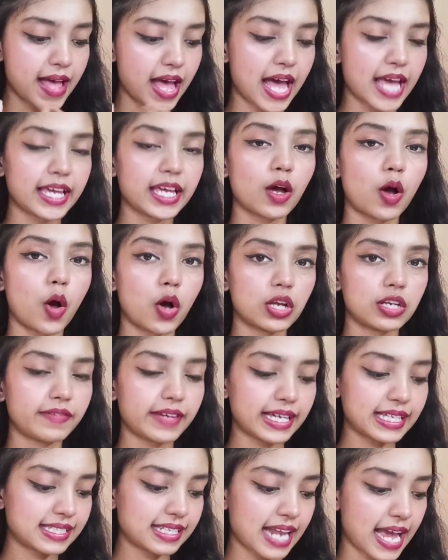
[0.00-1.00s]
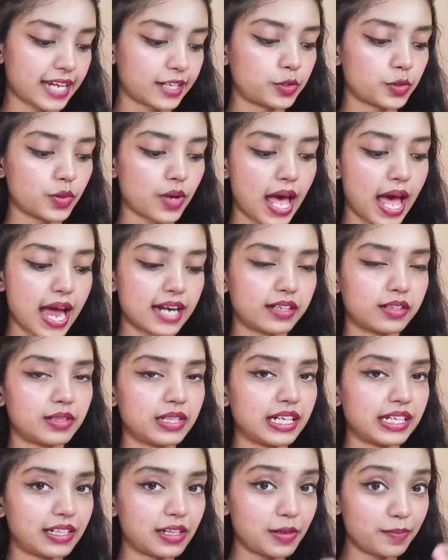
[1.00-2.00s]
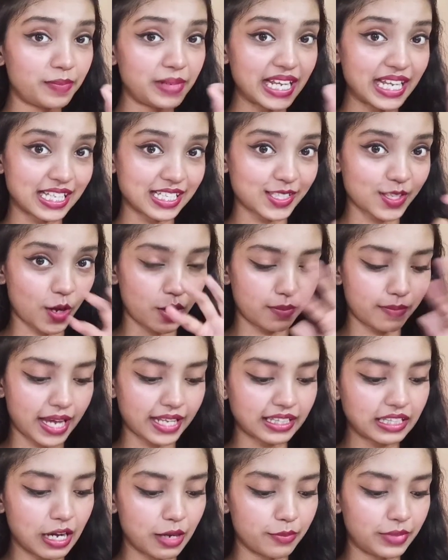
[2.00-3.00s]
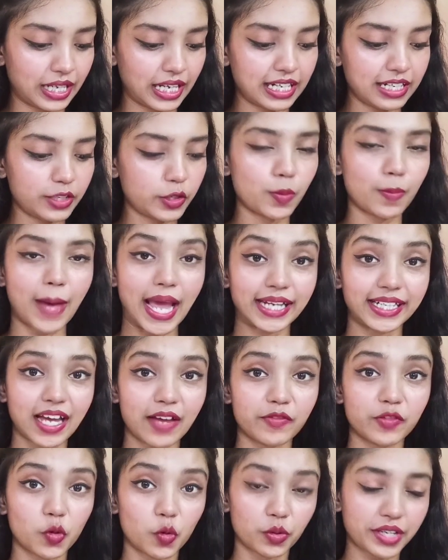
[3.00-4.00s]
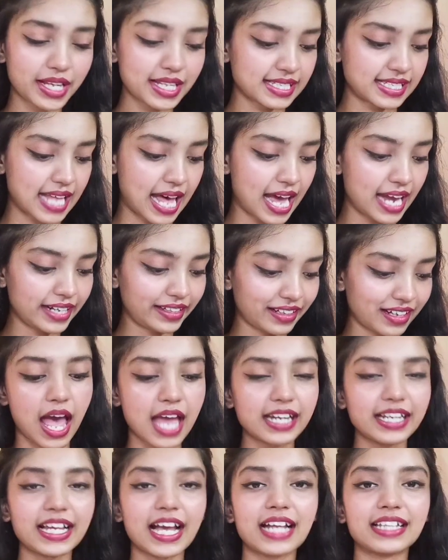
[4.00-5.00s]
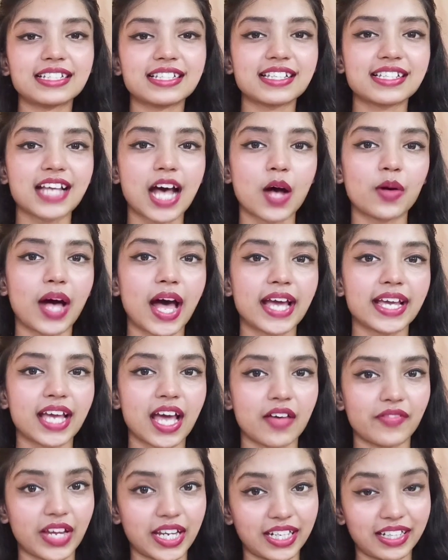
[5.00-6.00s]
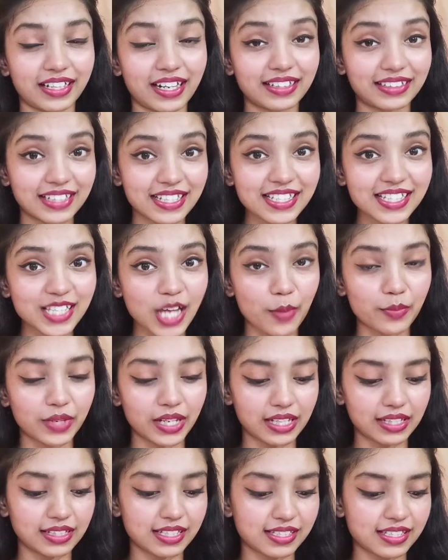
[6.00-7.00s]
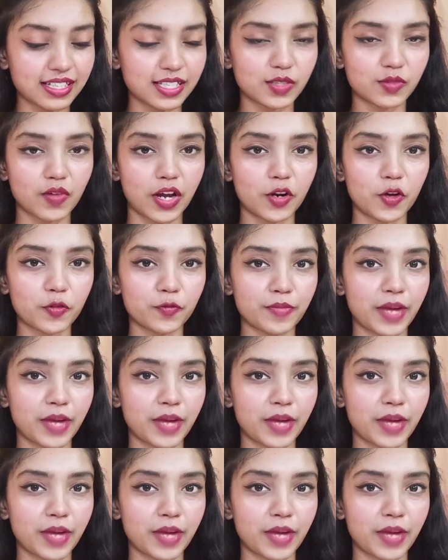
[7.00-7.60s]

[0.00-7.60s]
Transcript: I always like to add little blings on my thumbnail. You might have noticed that. And yeah, this is how I have edited this thumbnail. This is one of